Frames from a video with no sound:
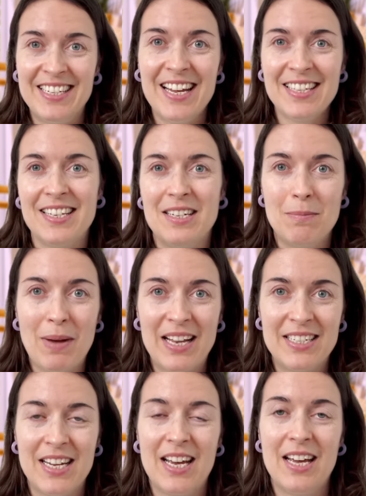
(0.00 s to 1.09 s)
doesn't
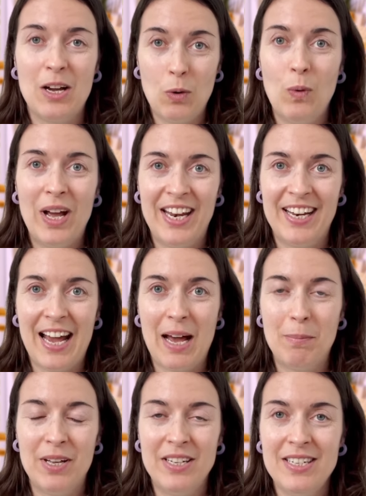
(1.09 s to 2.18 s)
matter when it
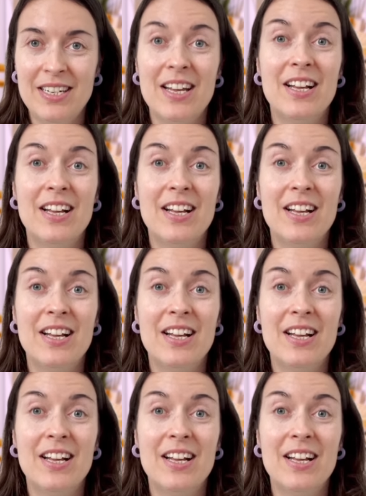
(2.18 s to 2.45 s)
happened.